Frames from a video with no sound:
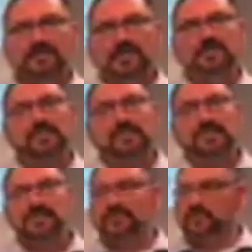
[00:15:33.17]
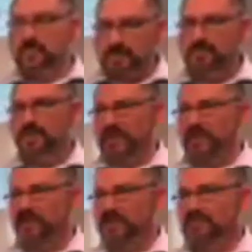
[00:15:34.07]
Jeremiah is
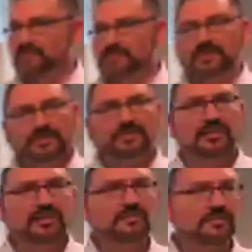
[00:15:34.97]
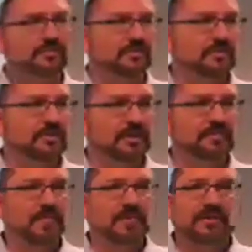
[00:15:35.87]
weeping for the city of Jerusalem.